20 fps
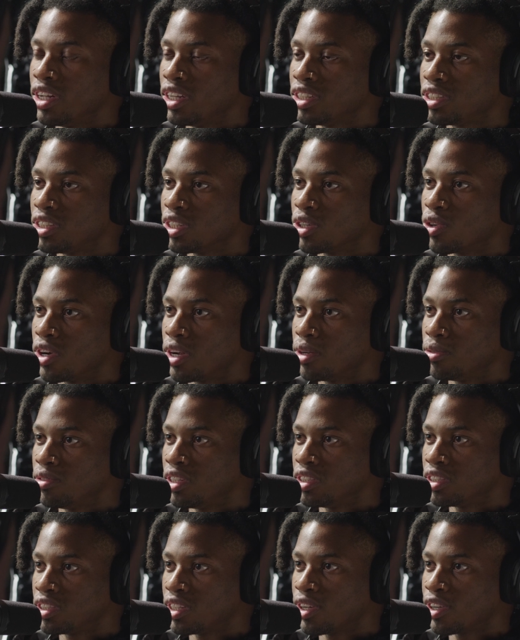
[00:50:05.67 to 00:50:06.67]
Instagram,
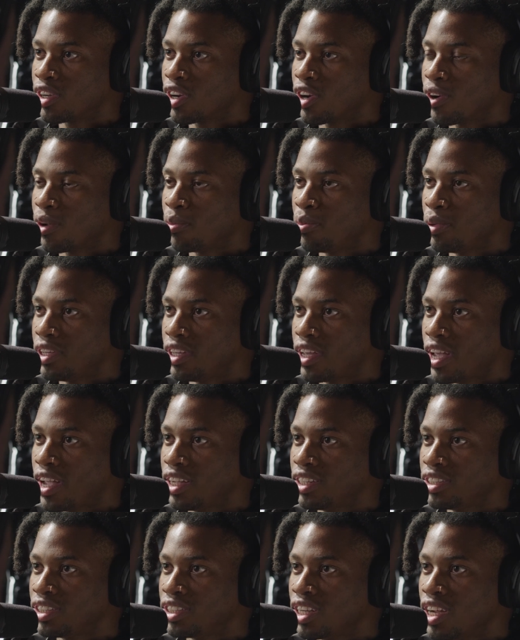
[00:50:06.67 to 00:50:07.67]
Denzel Curry
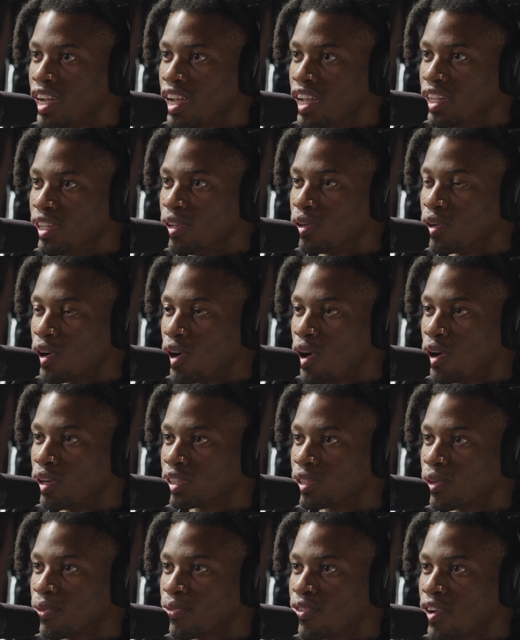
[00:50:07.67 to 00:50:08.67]
PH. You can
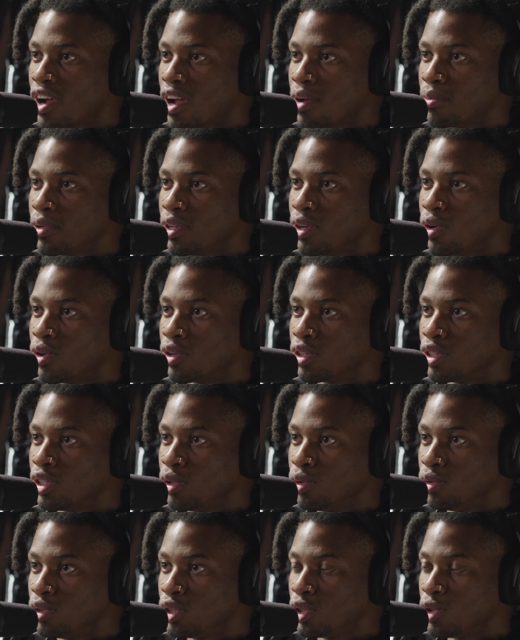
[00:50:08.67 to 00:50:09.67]
also find me on
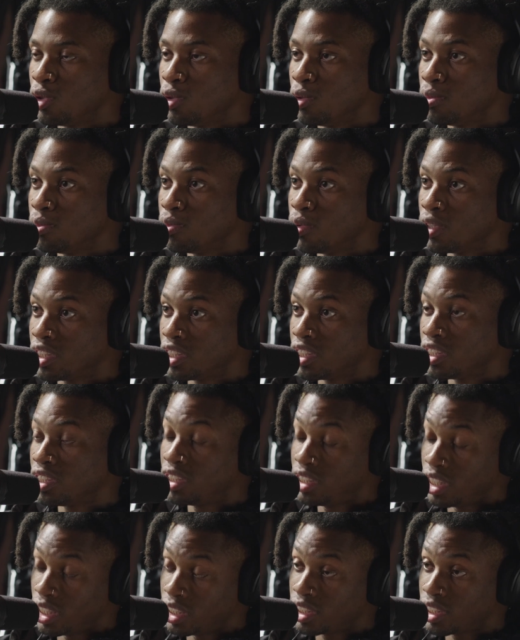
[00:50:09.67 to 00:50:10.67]
YouTube, which is
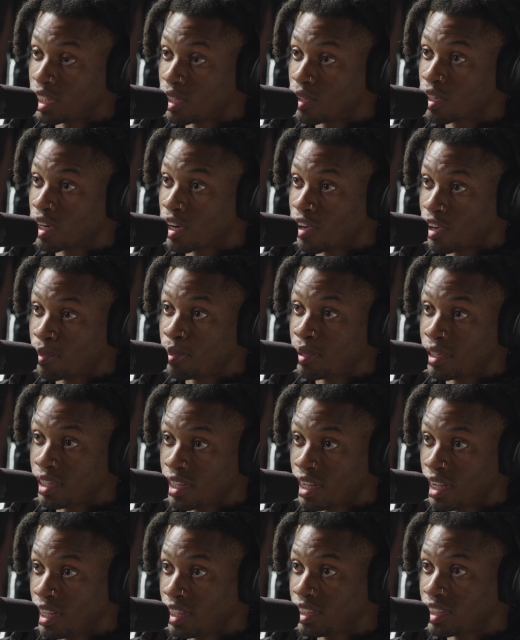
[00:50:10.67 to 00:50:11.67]
Denzel Curry
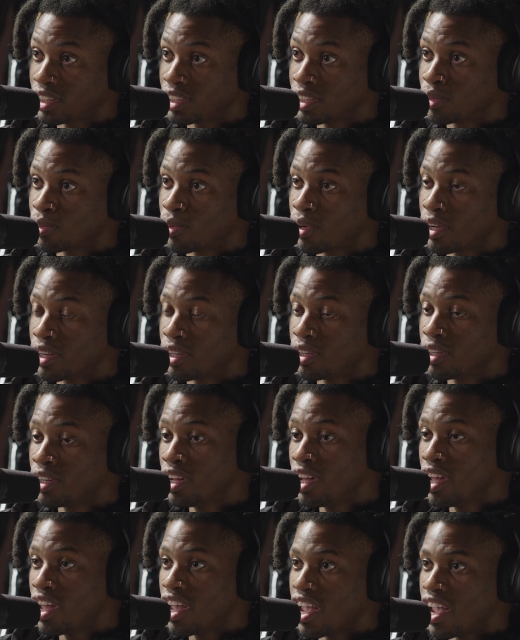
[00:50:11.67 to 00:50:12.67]
PH as well.
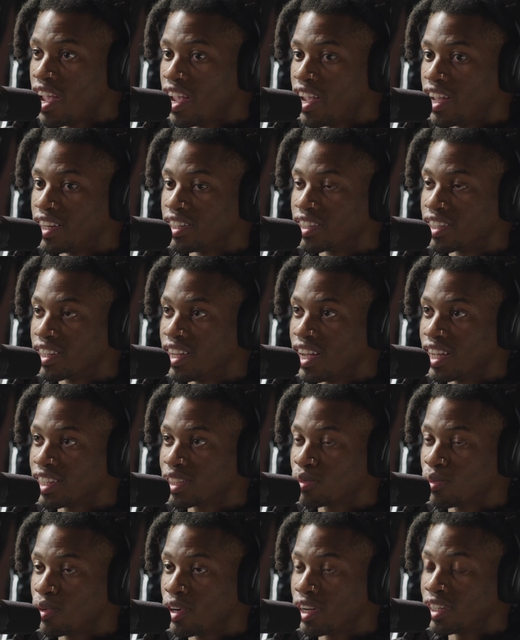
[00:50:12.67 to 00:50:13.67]
And
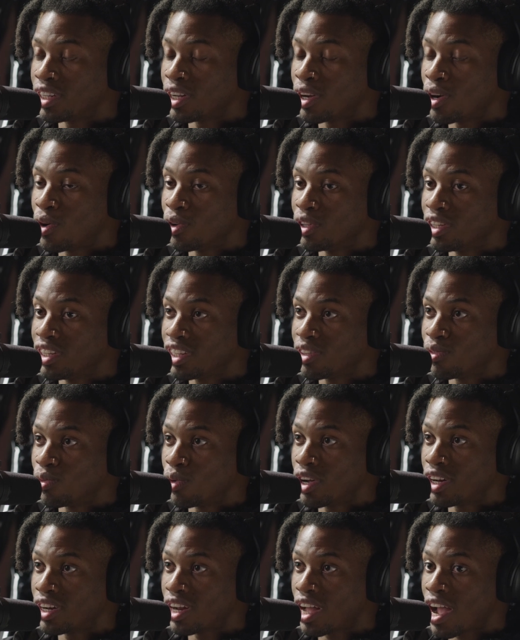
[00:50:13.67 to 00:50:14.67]
guess what? The only
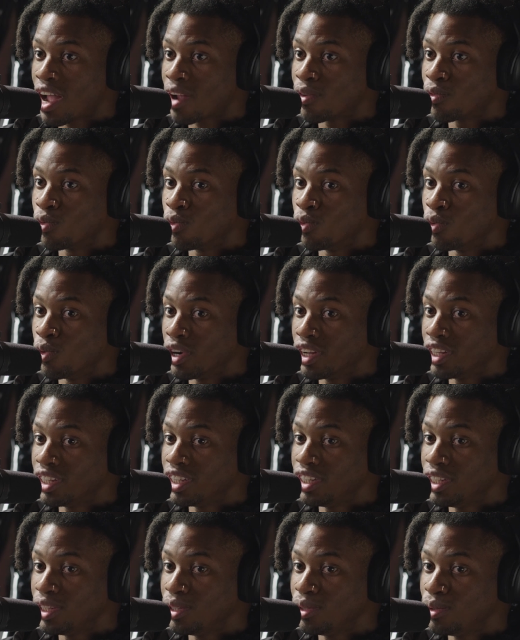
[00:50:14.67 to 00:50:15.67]
one I
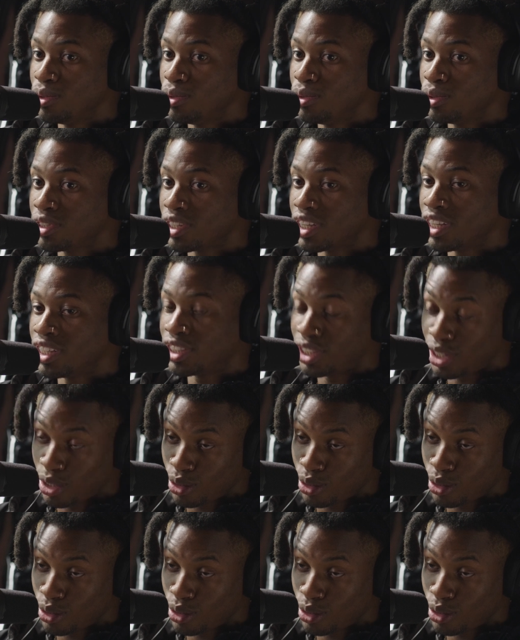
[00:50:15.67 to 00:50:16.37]
really use is